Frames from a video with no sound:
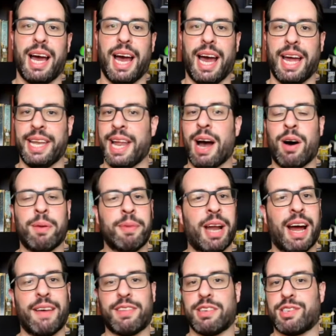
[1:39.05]
and now I'm going to
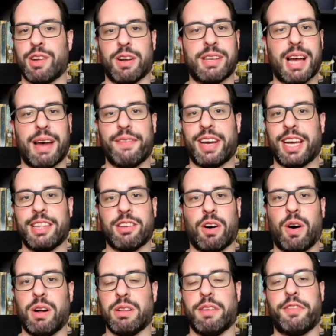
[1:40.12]
have to start diving into
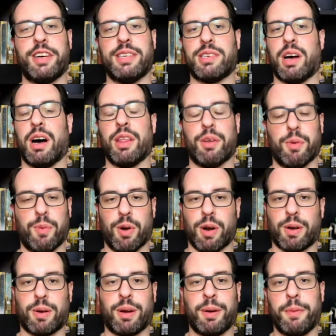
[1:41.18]
all of his other
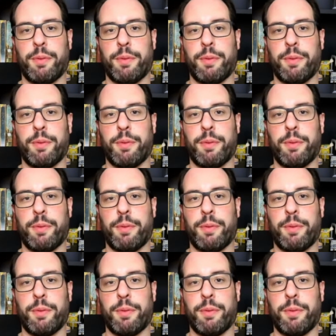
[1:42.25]
work